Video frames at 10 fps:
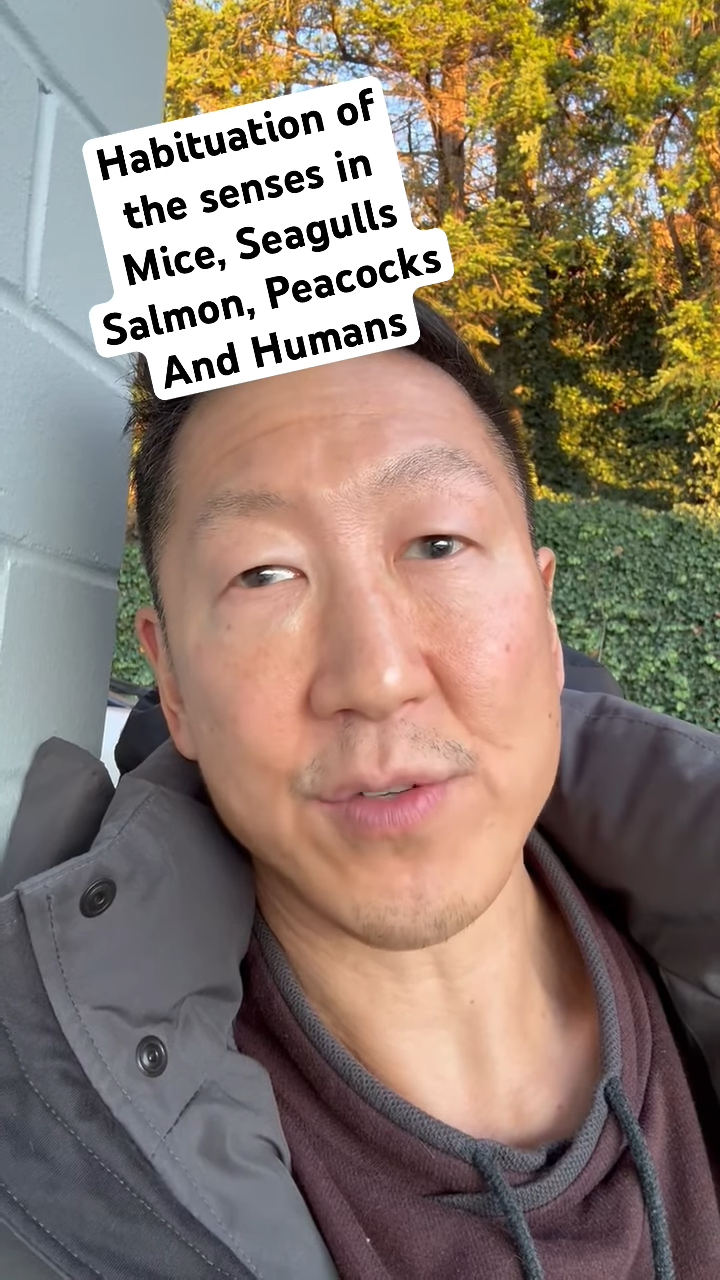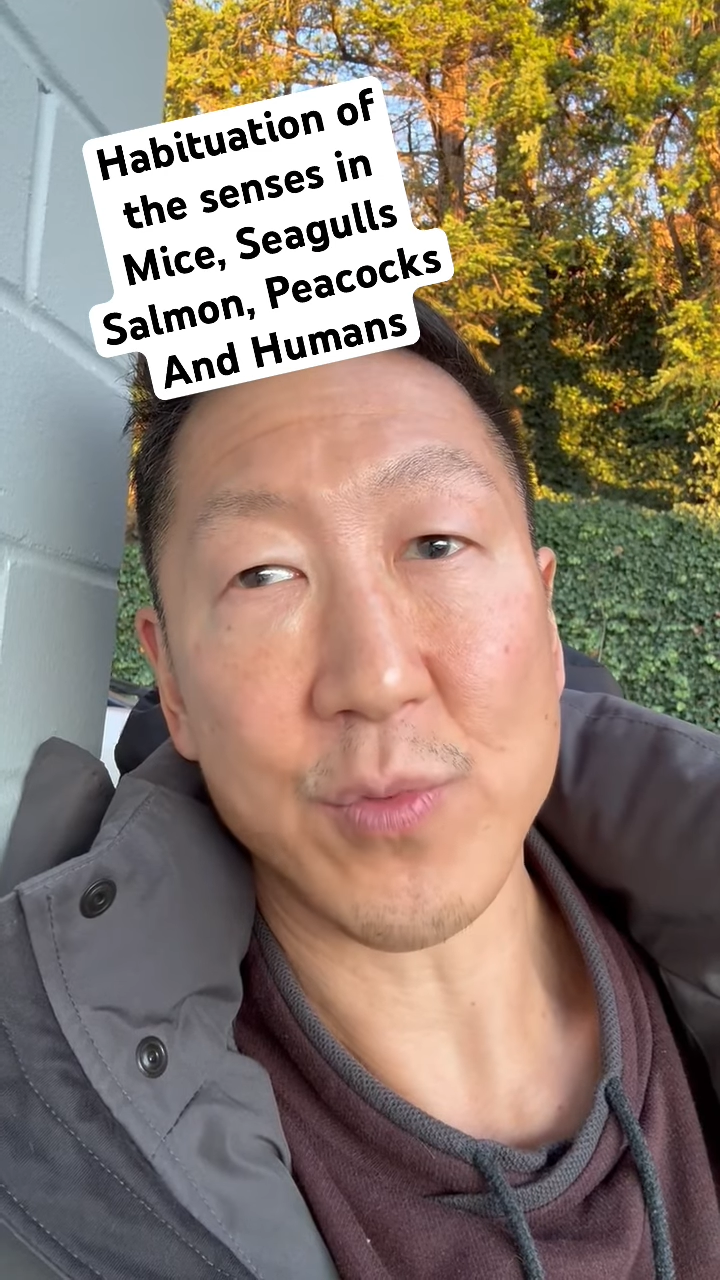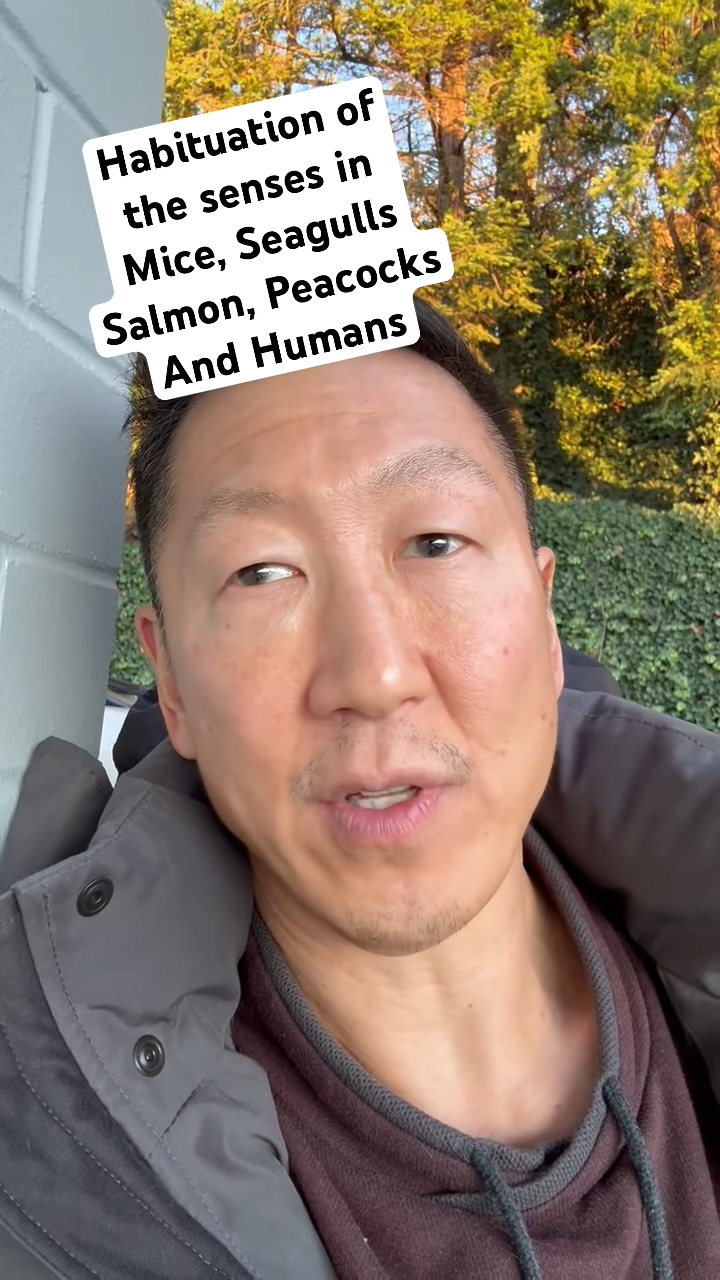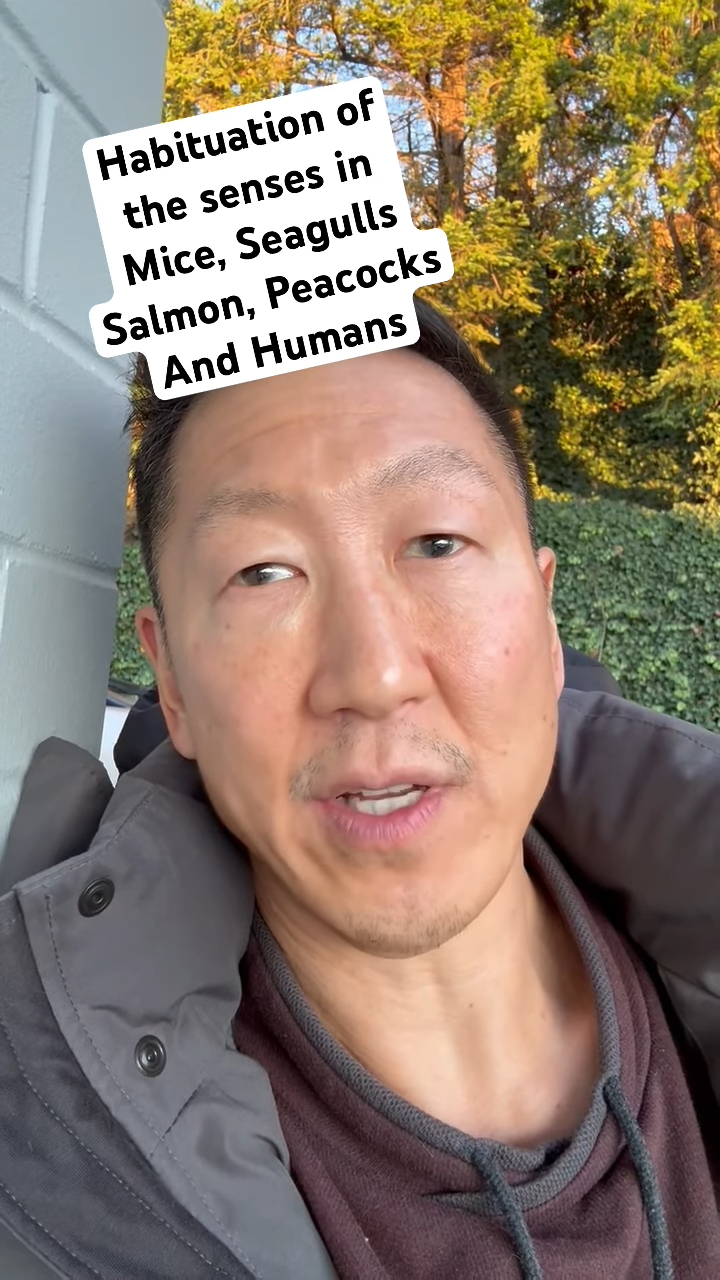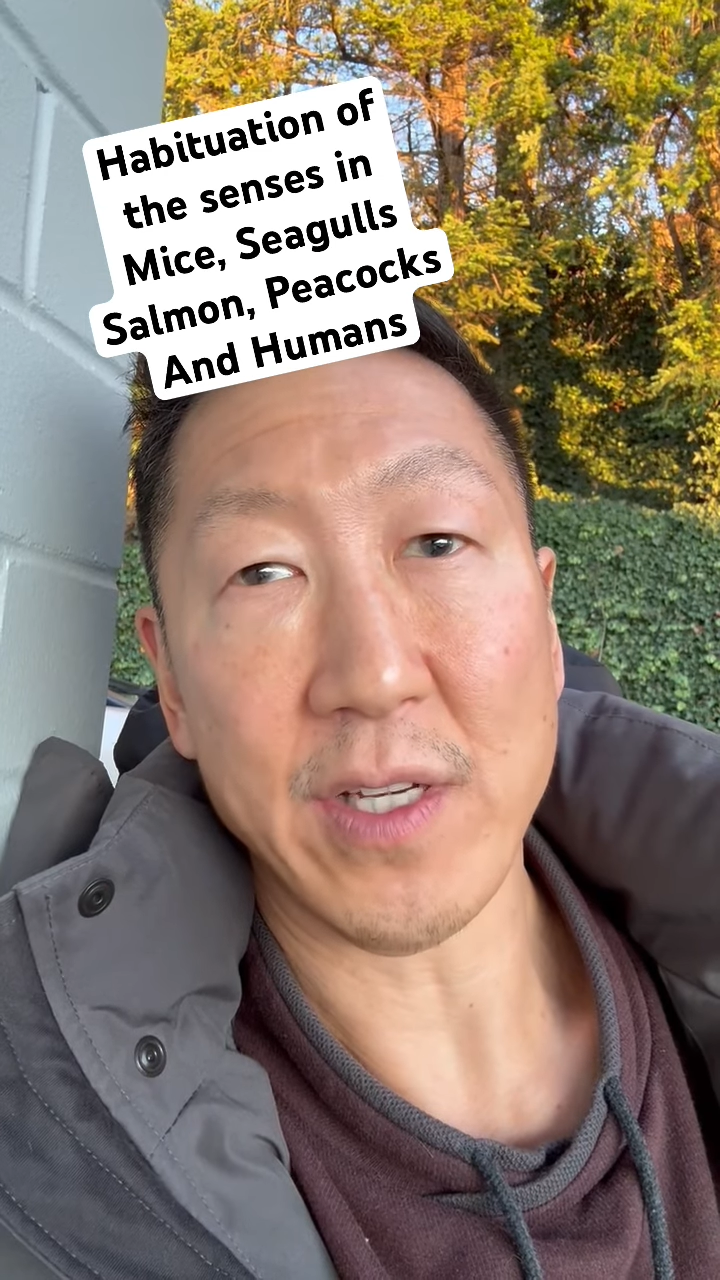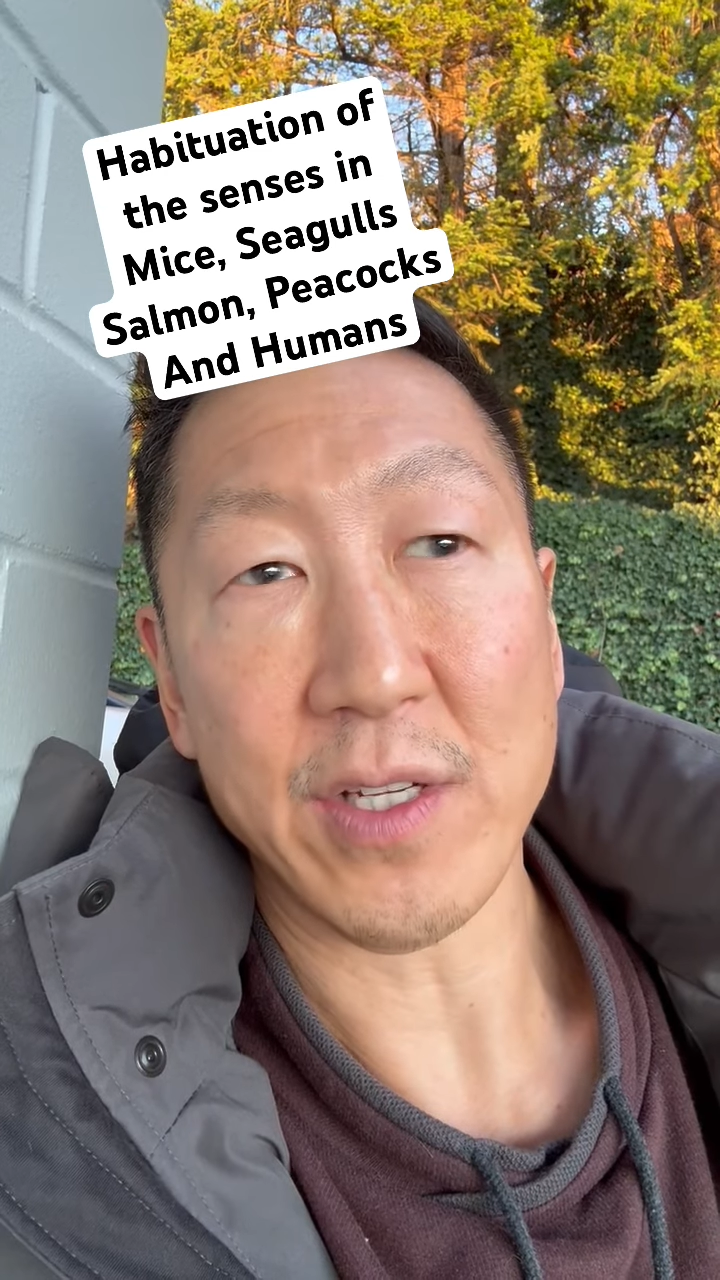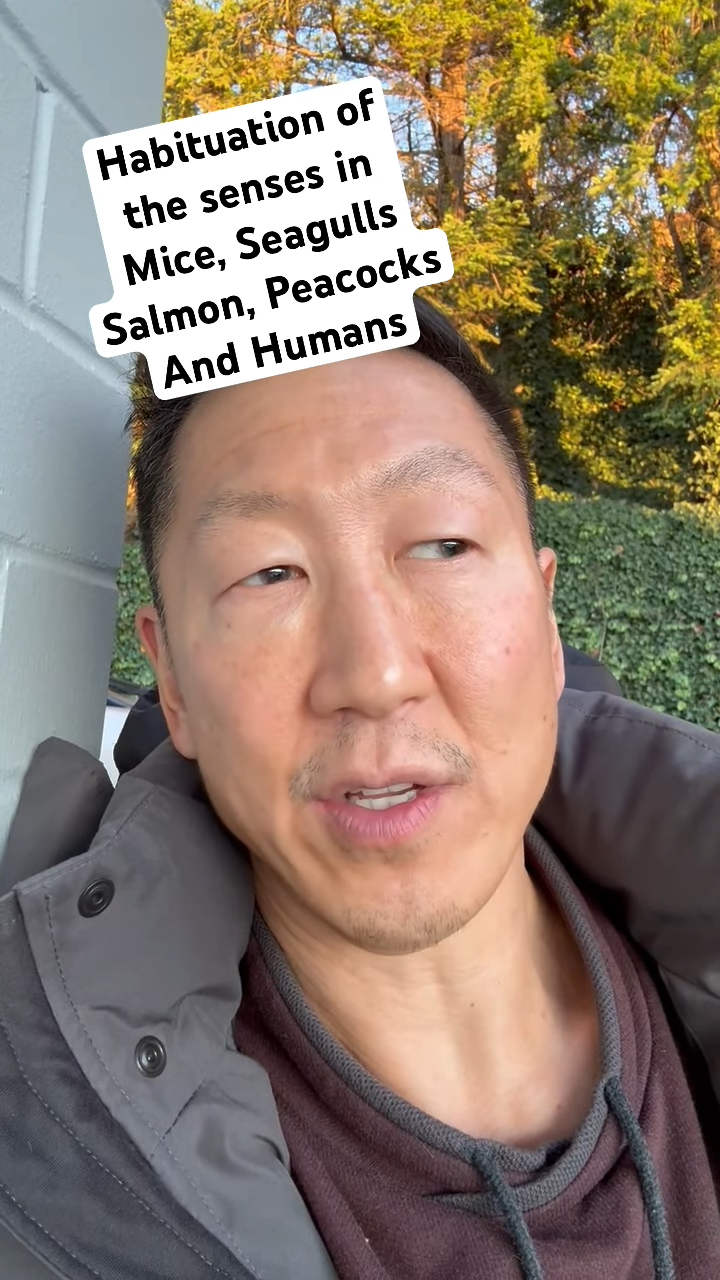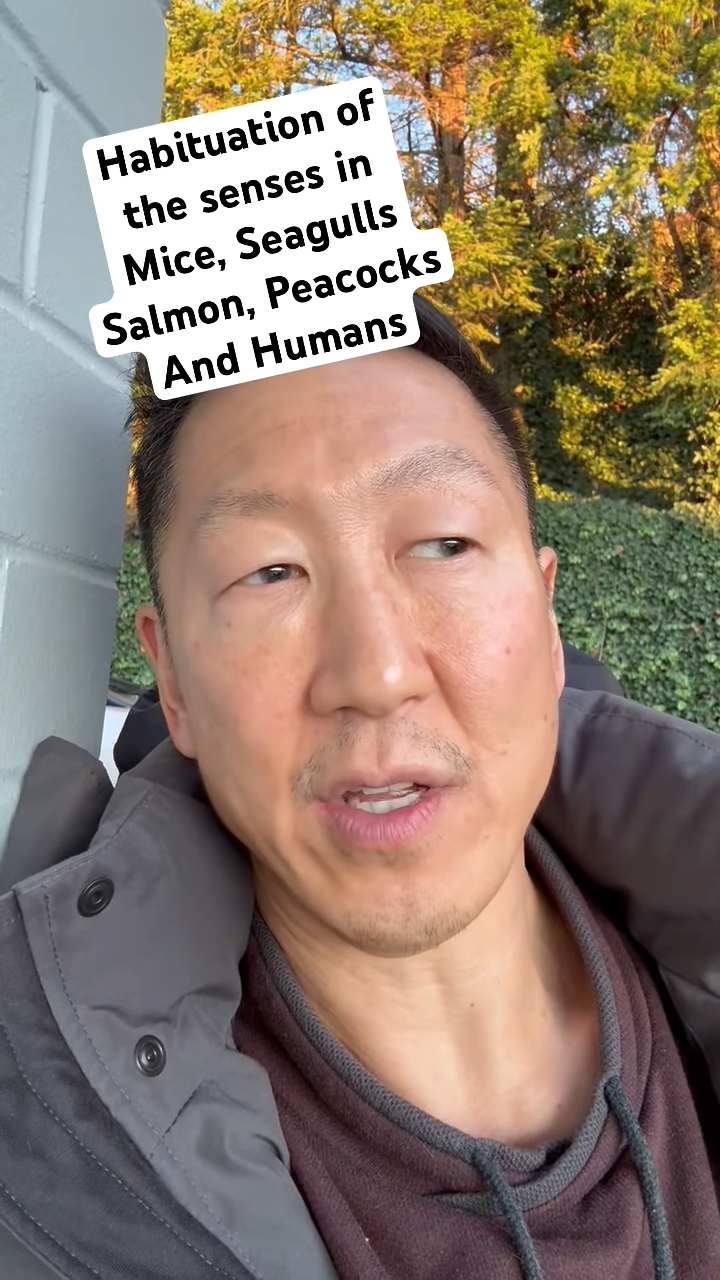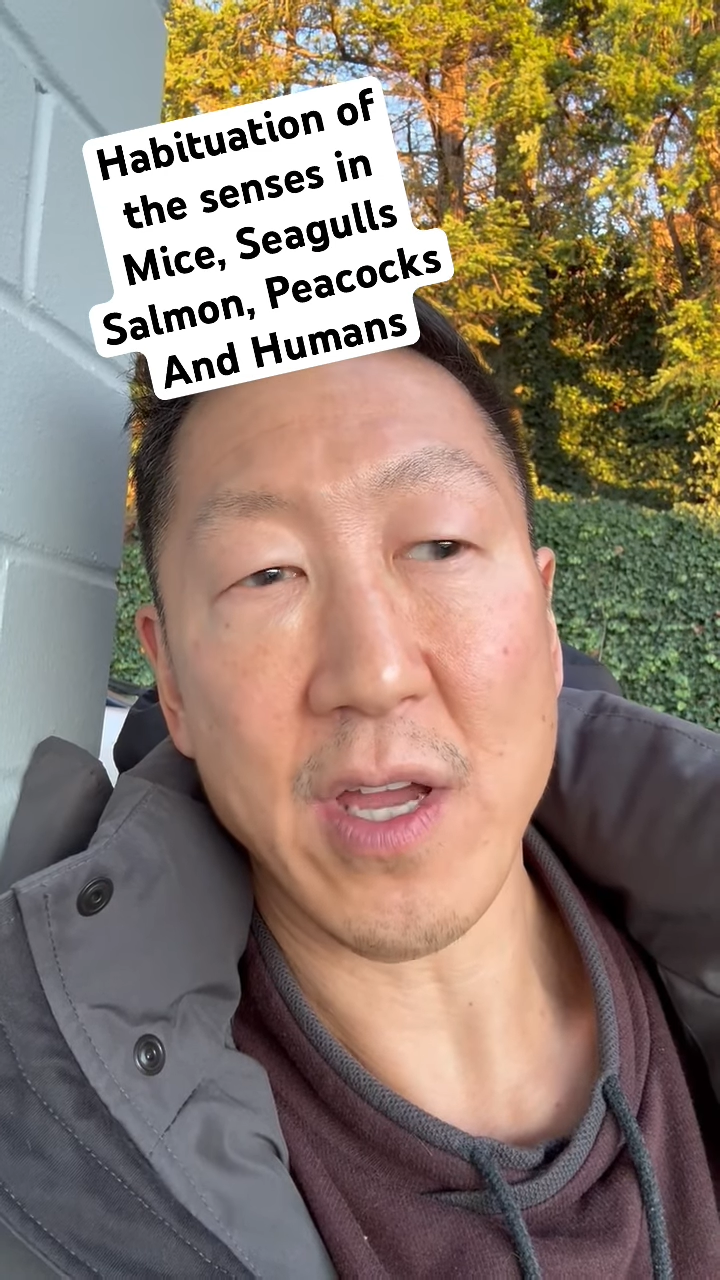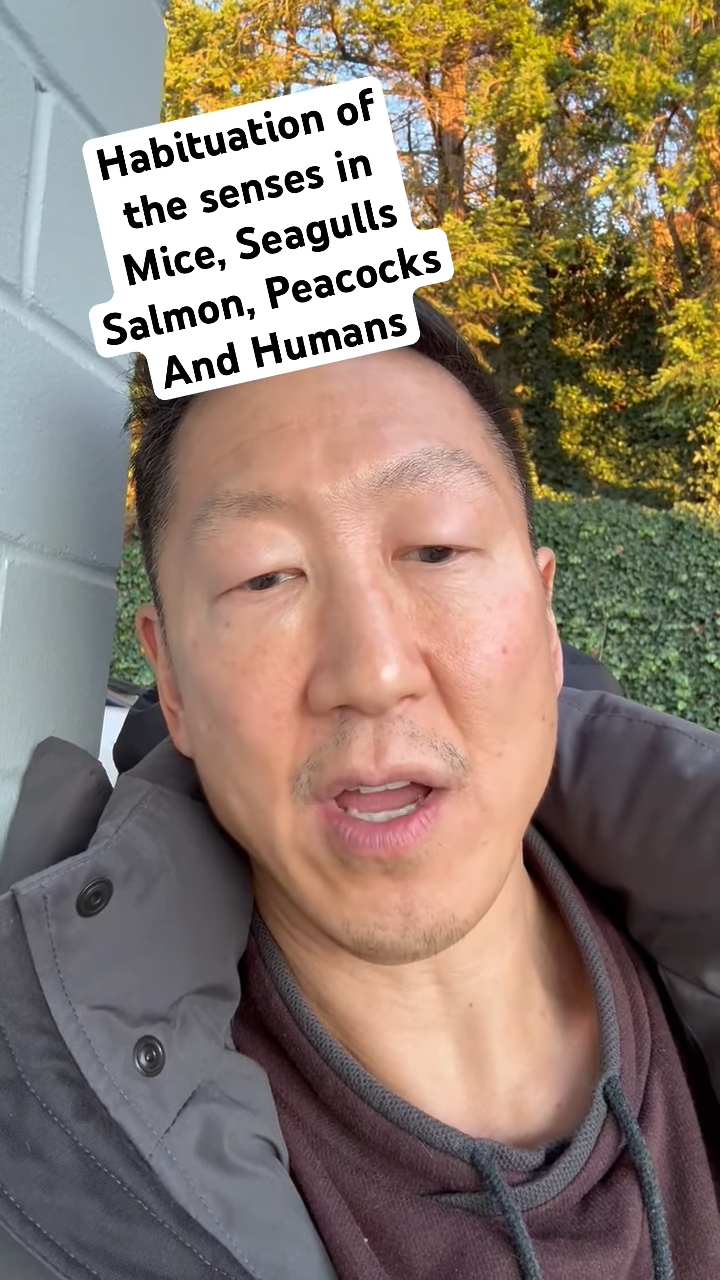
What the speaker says: related to